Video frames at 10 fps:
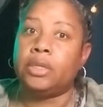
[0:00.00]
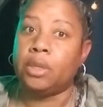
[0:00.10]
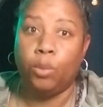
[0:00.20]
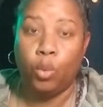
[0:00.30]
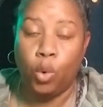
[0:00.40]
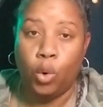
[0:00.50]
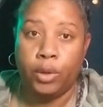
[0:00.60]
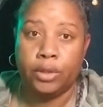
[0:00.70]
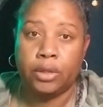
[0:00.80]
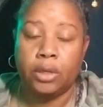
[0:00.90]
some
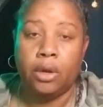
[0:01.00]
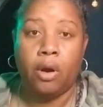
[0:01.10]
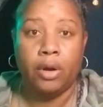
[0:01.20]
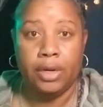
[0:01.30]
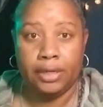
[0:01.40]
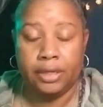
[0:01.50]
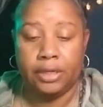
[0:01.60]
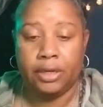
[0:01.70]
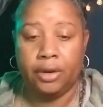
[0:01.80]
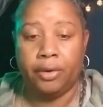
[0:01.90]
wars are
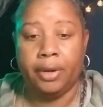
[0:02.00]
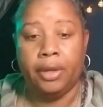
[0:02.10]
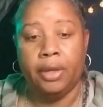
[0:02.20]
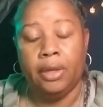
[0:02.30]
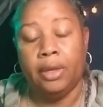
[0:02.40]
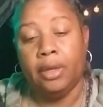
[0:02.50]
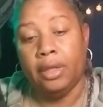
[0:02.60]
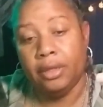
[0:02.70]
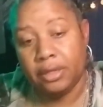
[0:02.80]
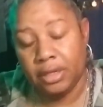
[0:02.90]
necessary
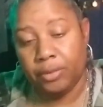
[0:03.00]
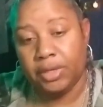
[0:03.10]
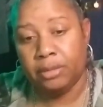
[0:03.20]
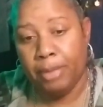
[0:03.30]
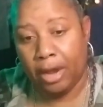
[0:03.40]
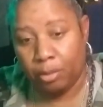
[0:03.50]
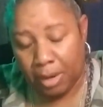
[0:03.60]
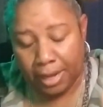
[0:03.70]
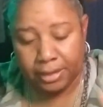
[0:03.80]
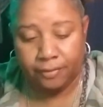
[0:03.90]
in the series Battle
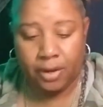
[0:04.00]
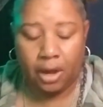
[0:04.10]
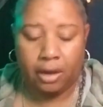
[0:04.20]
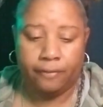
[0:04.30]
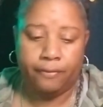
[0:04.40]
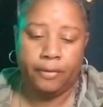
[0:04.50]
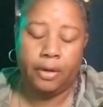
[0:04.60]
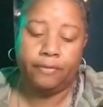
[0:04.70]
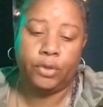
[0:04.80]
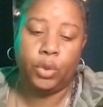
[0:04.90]
Plans of God
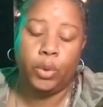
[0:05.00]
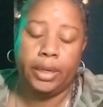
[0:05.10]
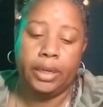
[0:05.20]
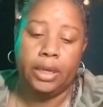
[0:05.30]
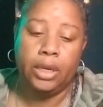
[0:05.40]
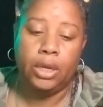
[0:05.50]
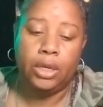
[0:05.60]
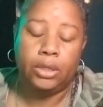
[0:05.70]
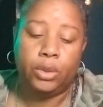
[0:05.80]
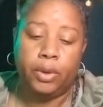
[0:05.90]
of
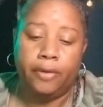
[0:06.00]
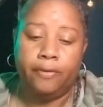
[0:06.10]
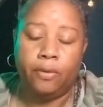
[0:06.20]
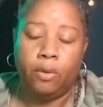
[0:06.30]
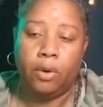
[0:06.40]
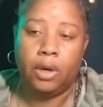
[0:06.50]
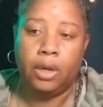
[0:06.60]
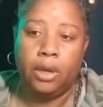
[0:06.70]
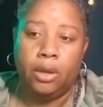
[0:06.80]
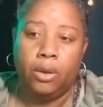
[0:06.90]

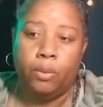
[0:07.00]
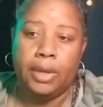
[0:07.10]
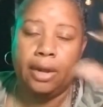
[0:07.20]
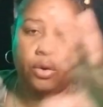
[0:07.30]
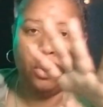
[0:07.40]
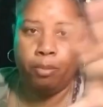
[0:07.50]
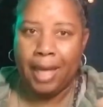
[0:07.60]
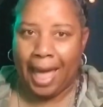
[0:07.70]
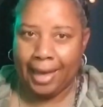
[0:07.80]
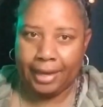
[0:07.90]
2024, we got to go
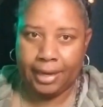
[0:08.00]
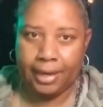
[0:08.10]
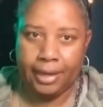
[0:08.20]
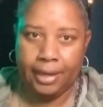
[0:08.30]
back